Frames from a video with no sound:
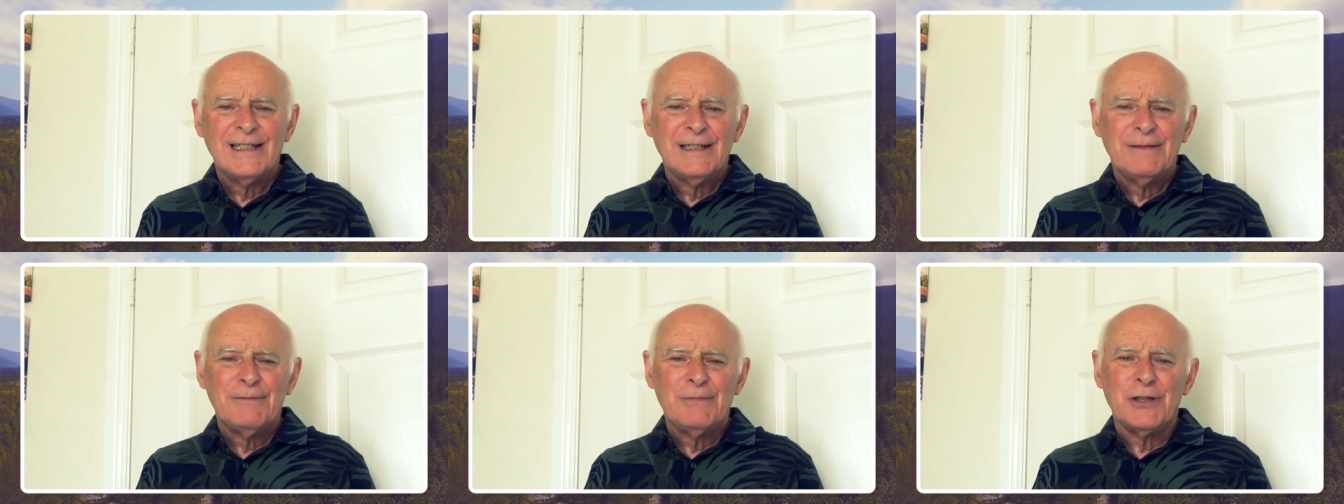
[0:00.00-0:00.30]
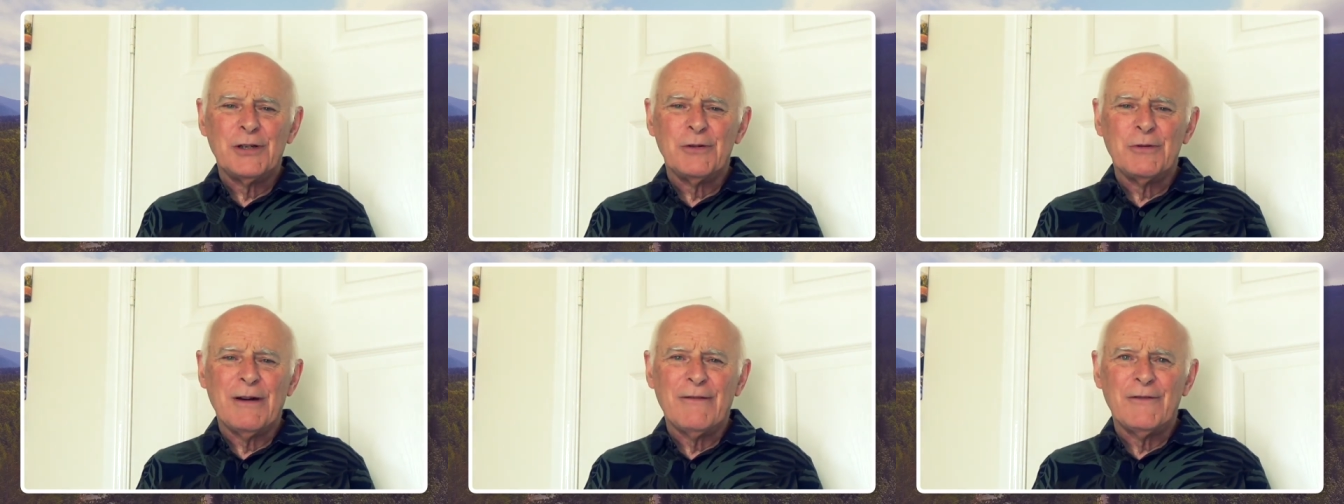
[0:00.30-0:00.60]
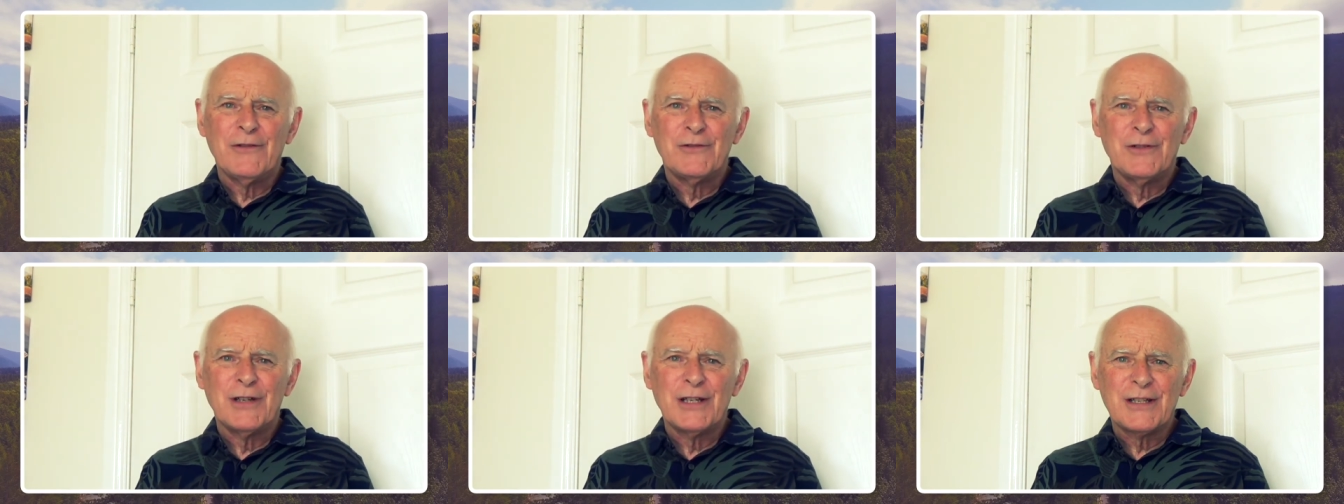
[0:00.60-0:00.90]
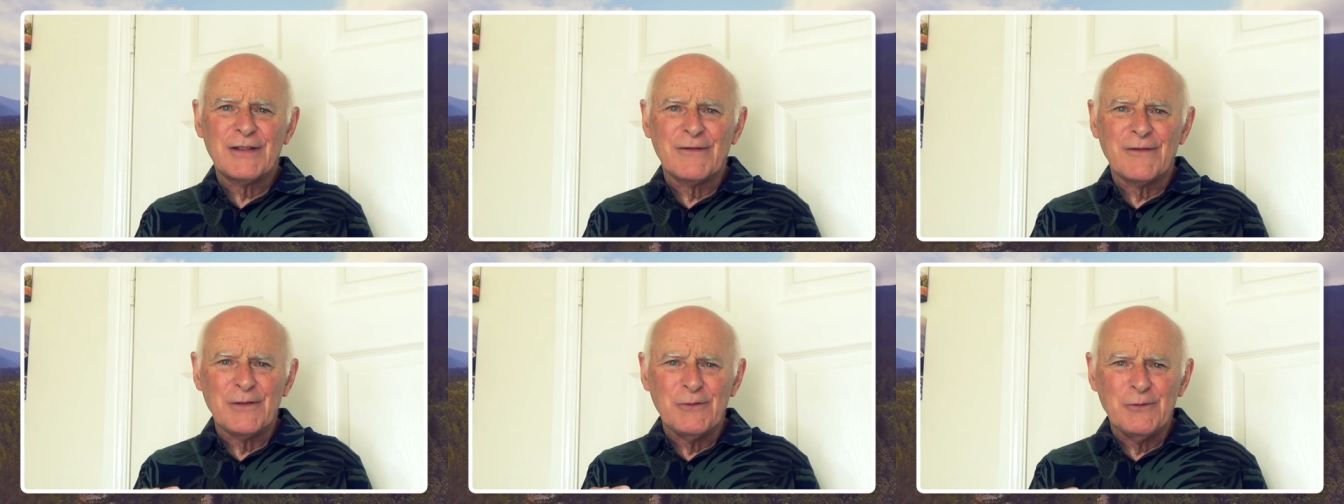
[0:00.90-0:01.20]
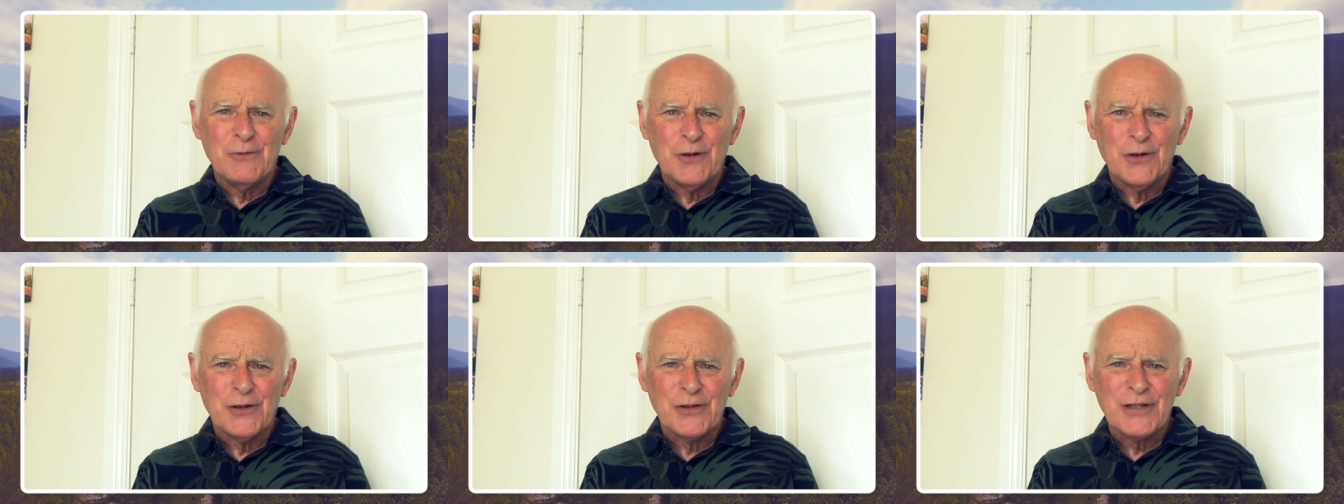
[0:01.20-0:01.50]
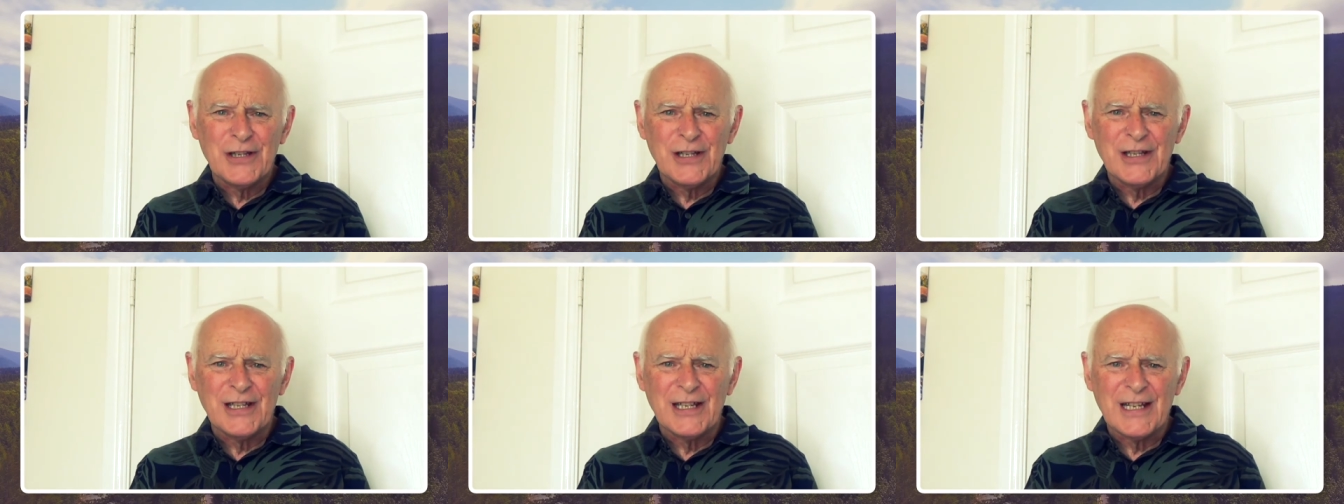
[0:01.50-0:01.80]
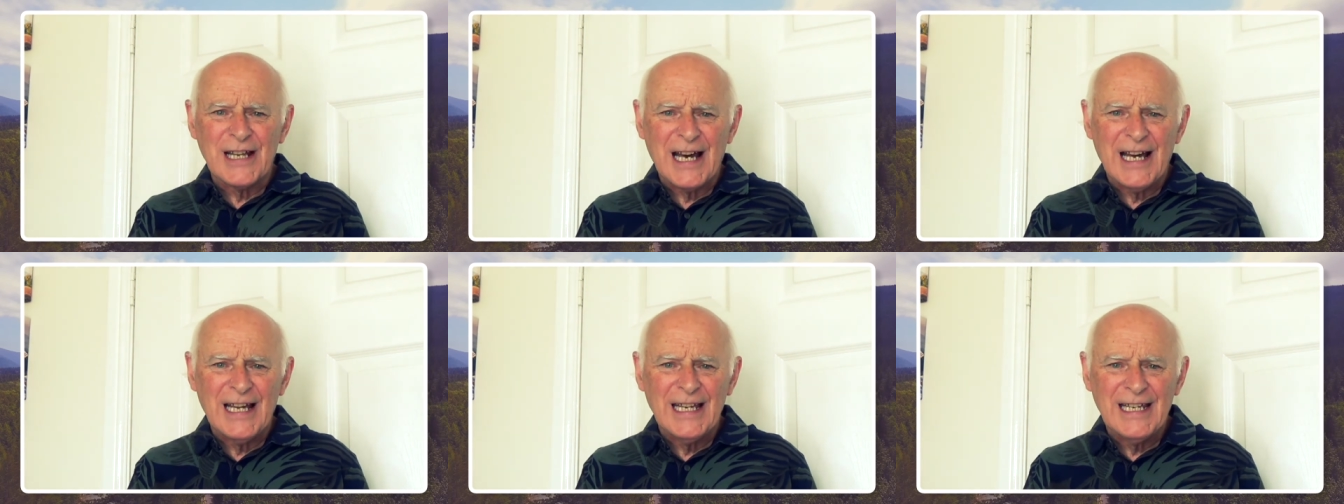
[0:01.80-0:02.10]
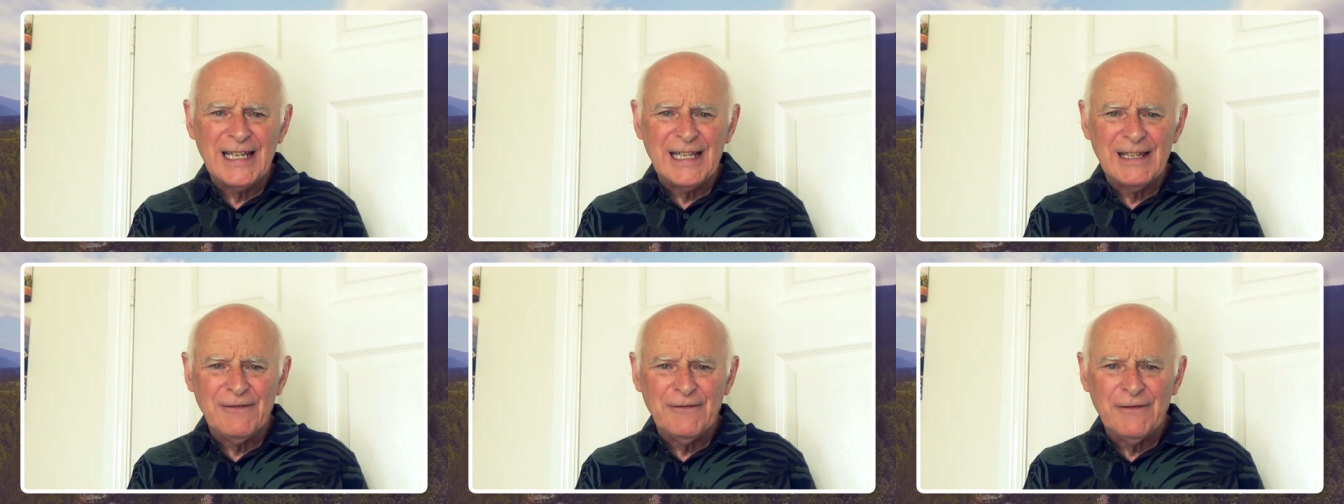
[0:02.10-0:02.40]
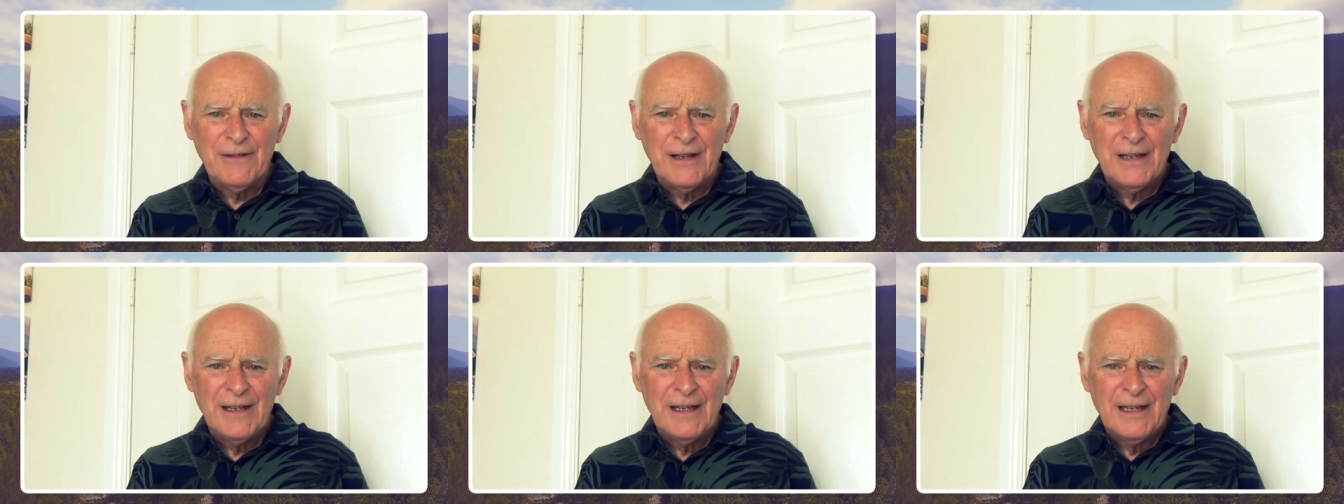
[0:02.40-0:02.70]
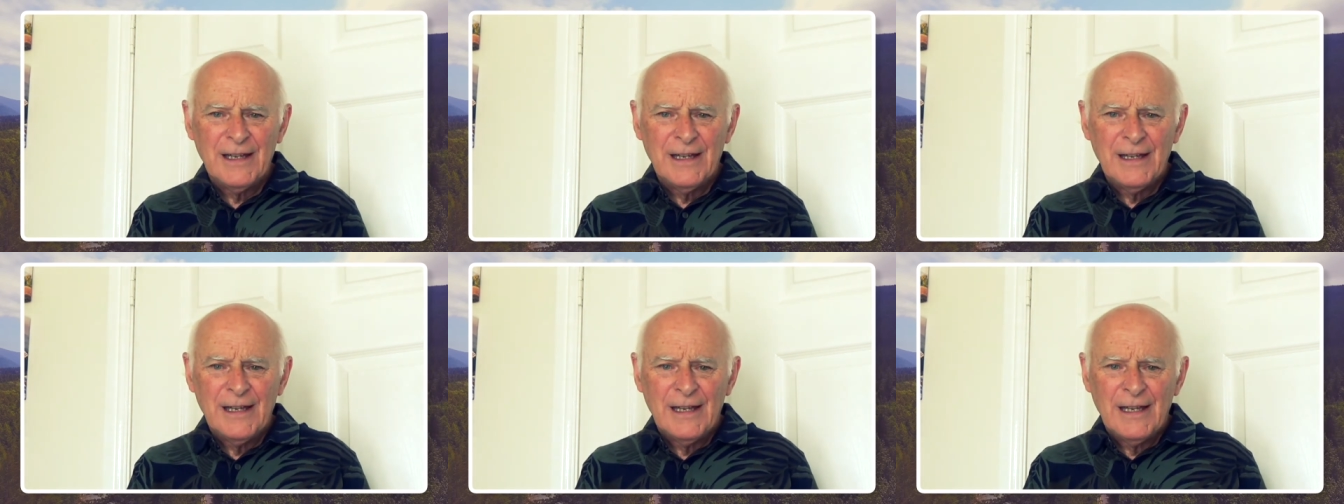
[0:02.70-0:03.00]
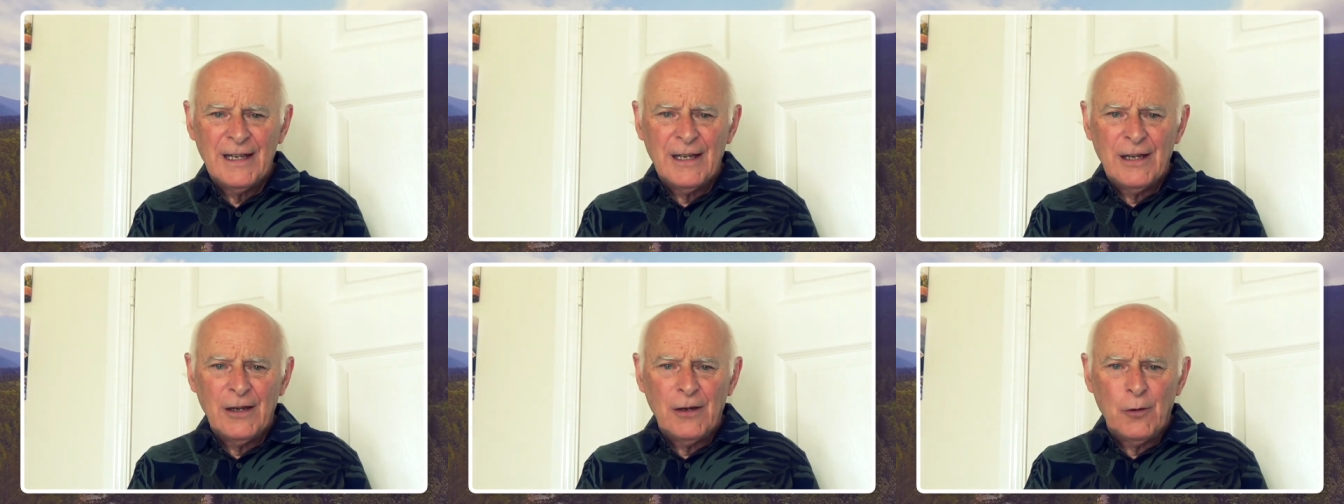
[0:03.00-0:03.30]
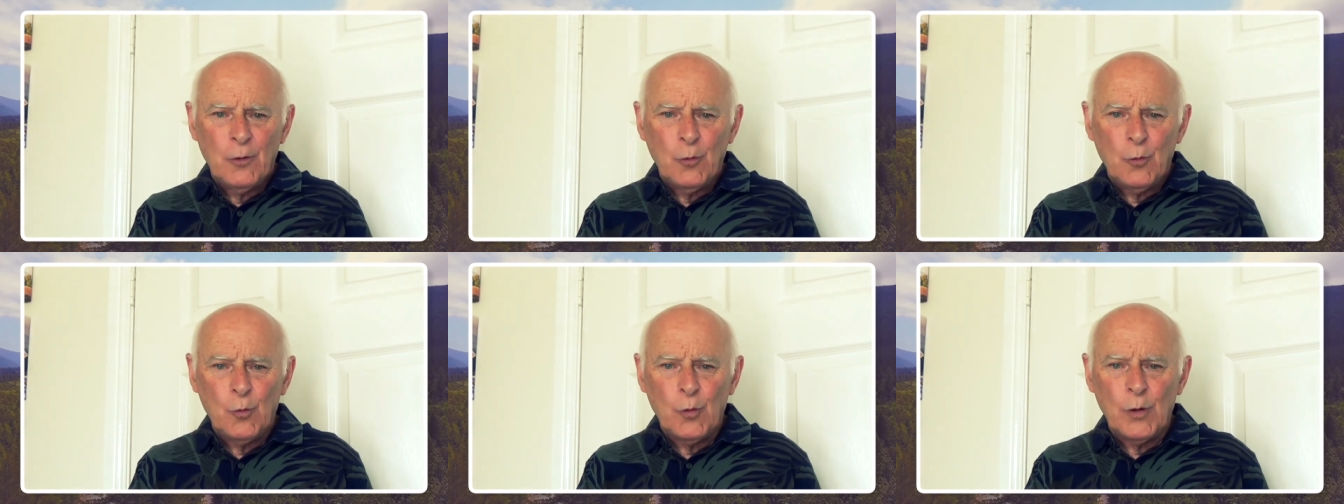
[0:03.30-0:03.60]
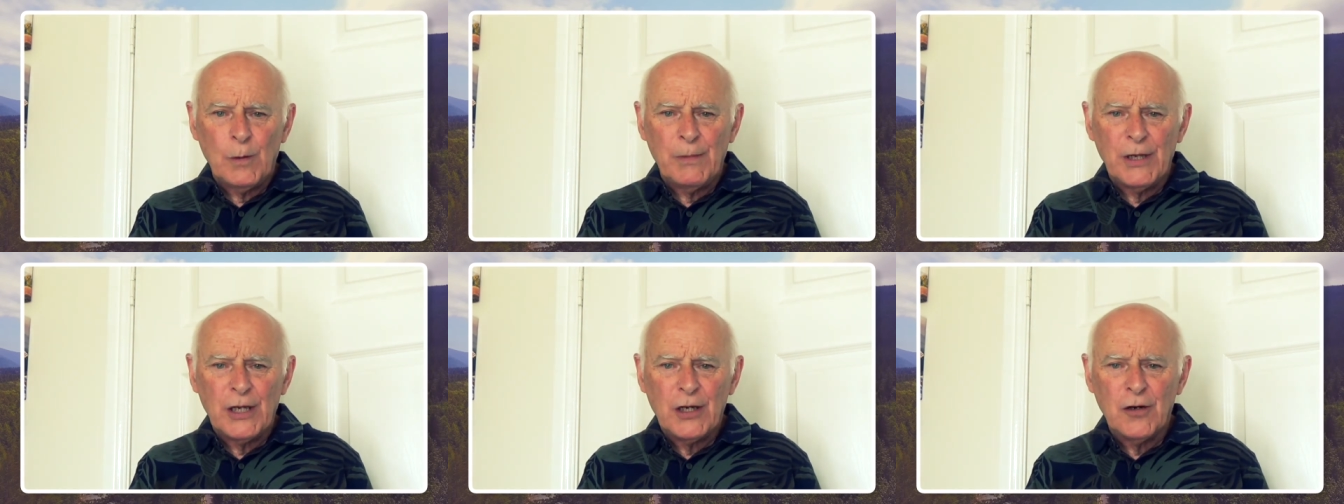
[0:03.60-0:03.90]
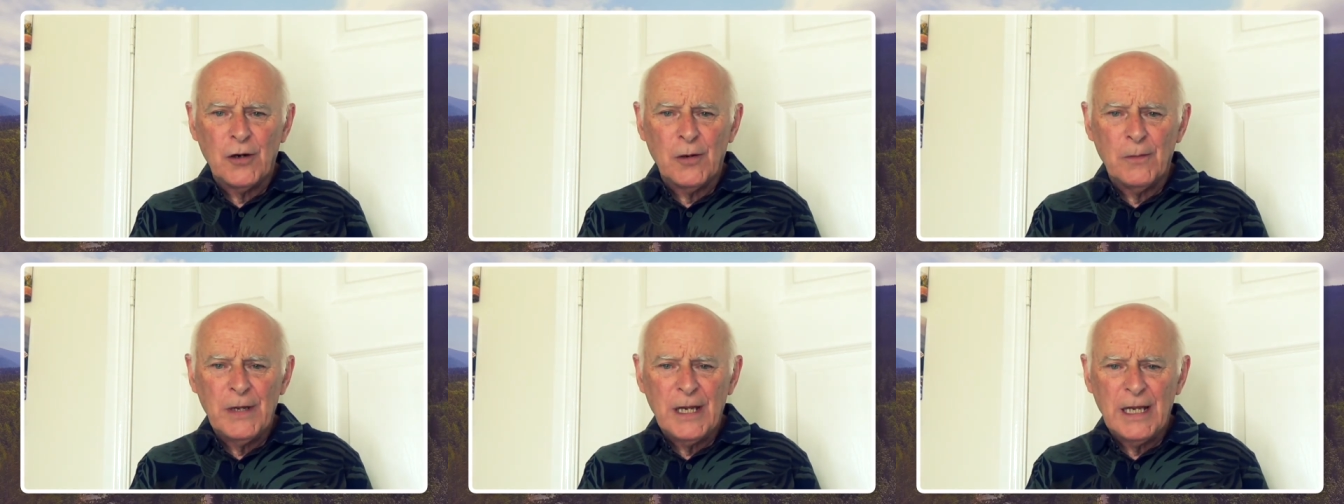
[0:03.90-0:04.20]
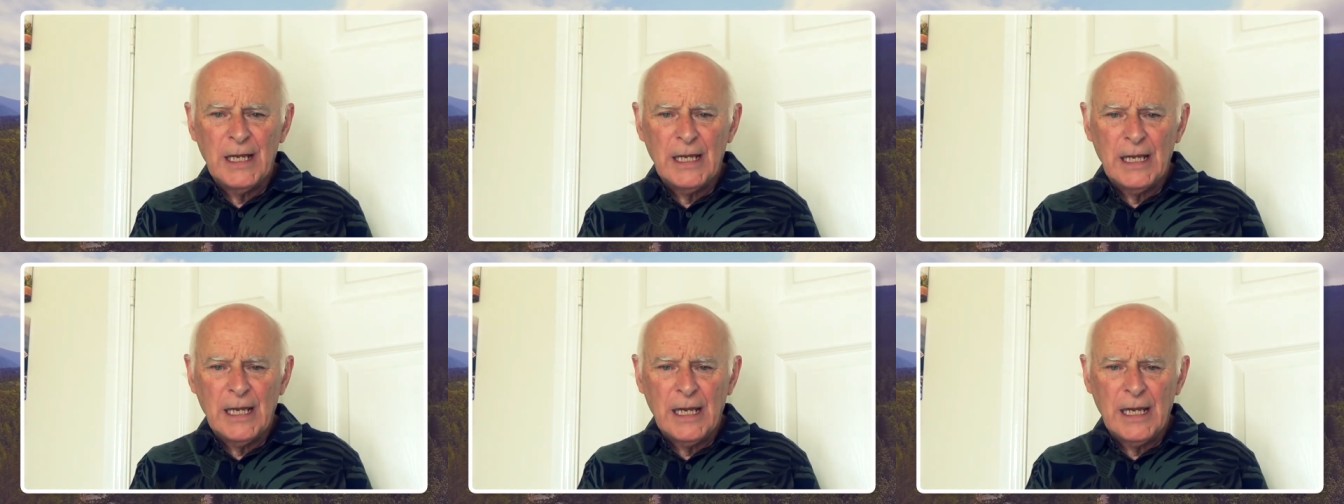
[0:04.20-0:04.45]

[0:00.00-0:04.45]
but whoever drinks of the water that I give will become a